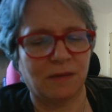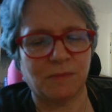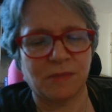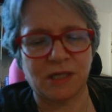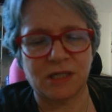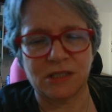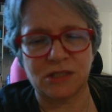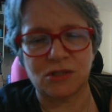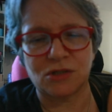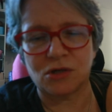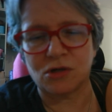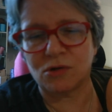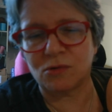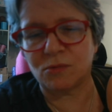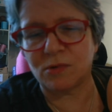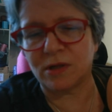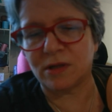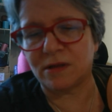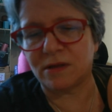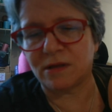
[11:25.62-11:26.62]
I'm going to start
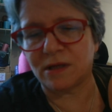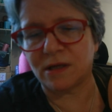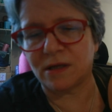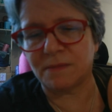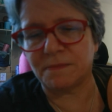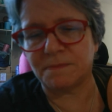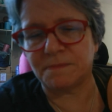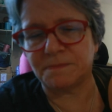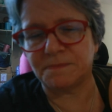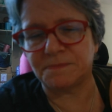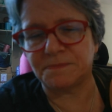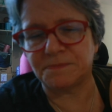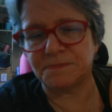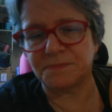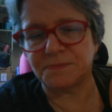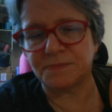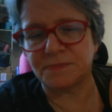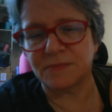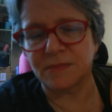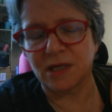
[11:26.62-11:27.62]
with um,
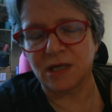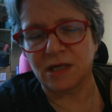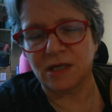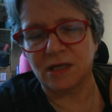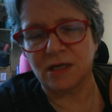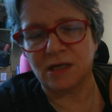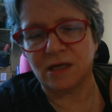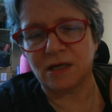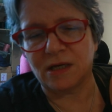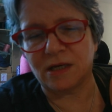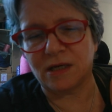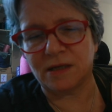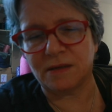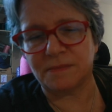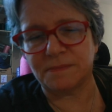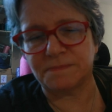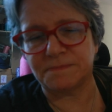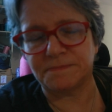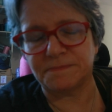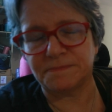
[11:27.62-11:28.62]

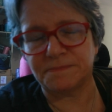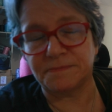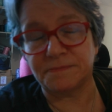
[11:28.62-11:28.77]
um,